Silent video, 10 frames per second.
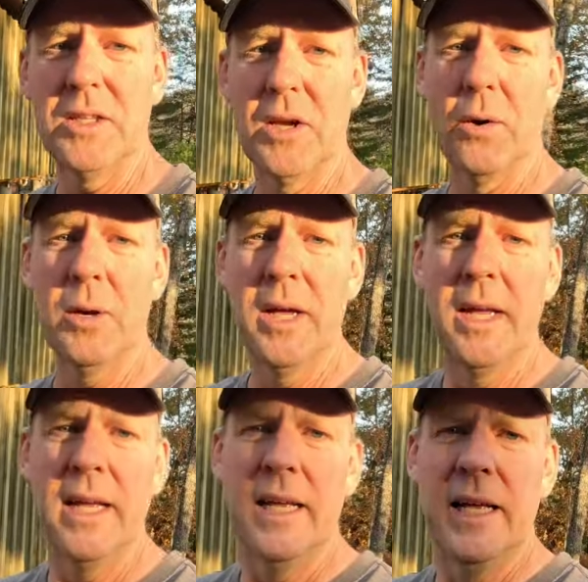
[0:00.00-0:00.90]
So
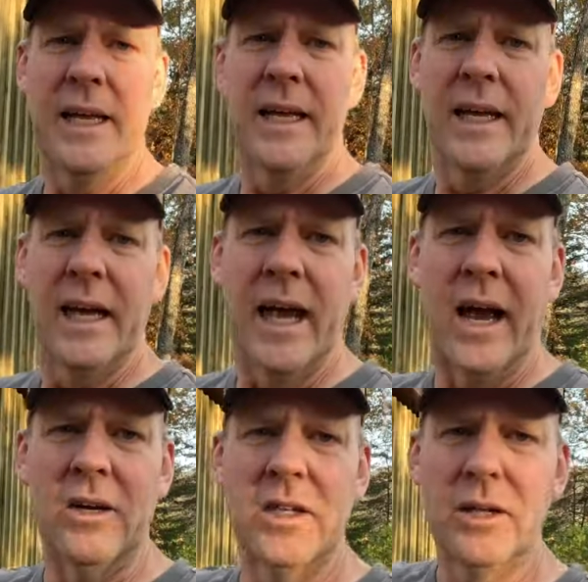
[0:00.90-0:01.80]

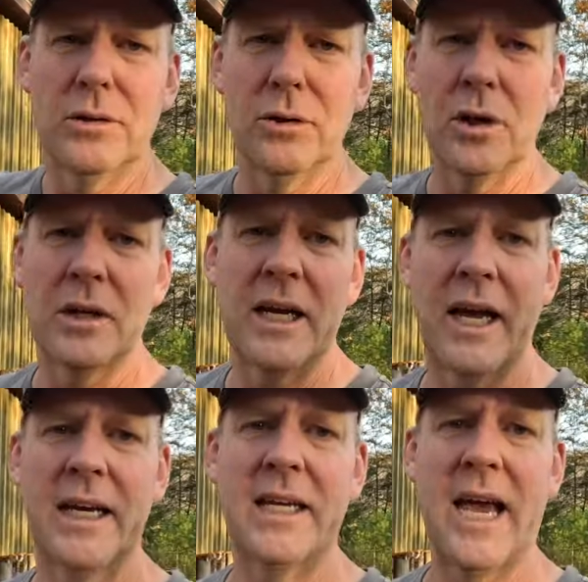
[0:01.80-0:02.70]
Here's a little look,
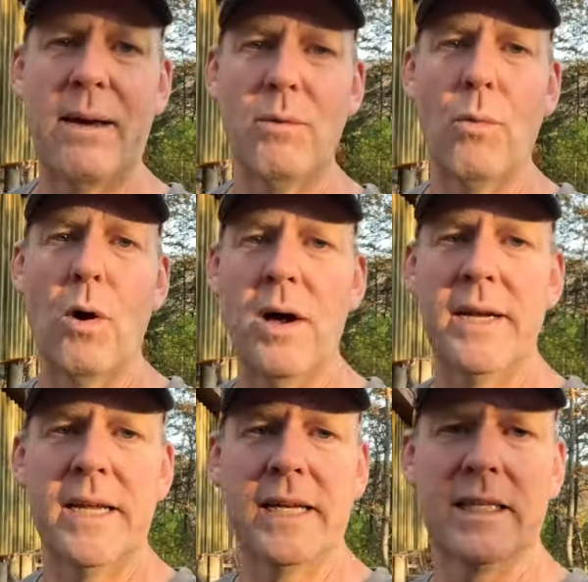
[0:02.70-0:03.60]
cabin
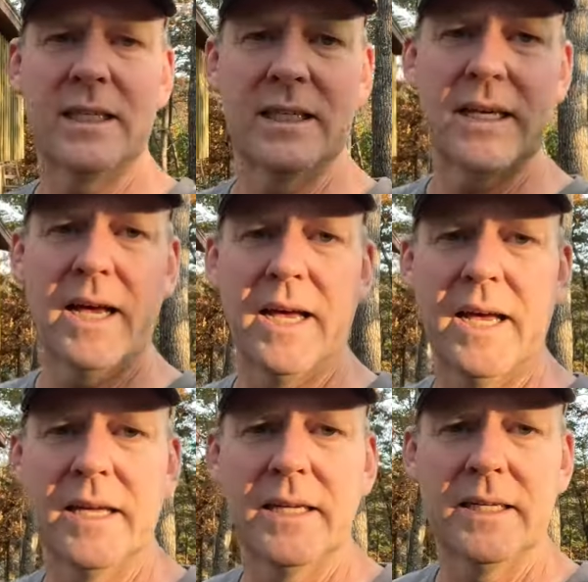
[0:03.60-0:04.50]
one. It's, uh,